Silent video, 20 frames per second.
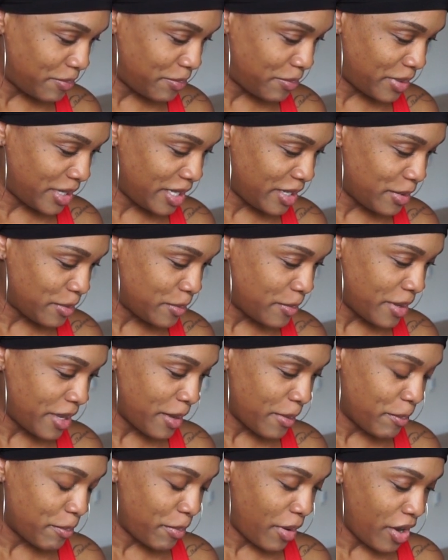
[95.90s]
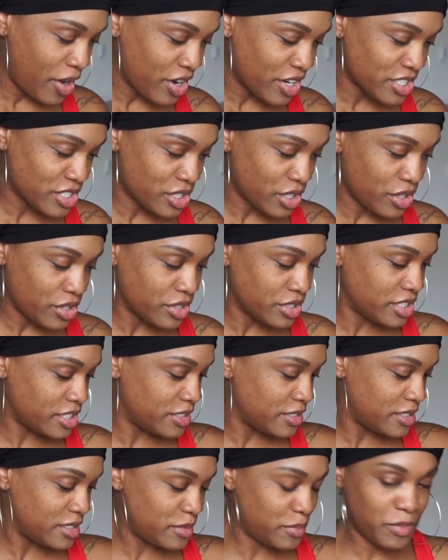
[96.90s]
bar sauce.
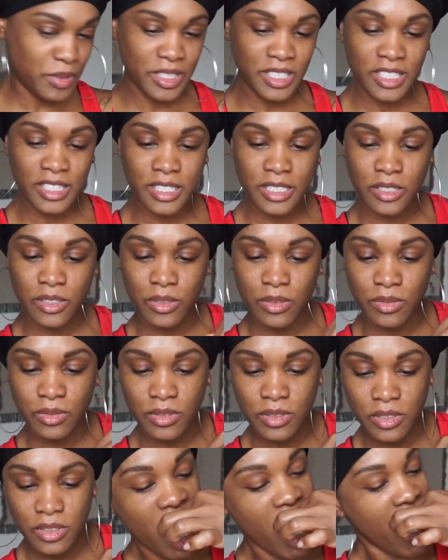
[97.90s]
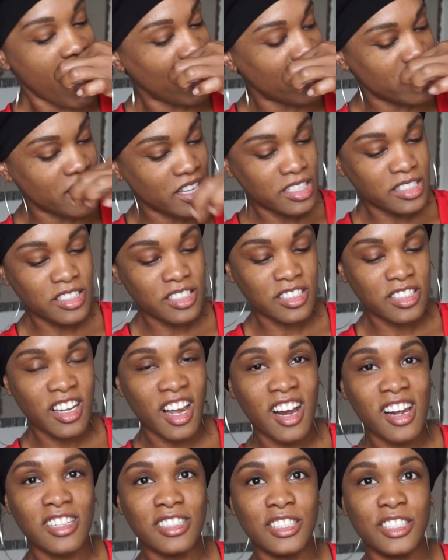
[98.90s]
Split lentils. This looks
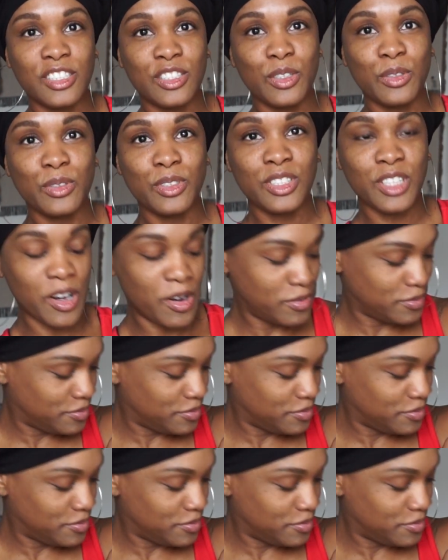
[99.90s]
like lentils.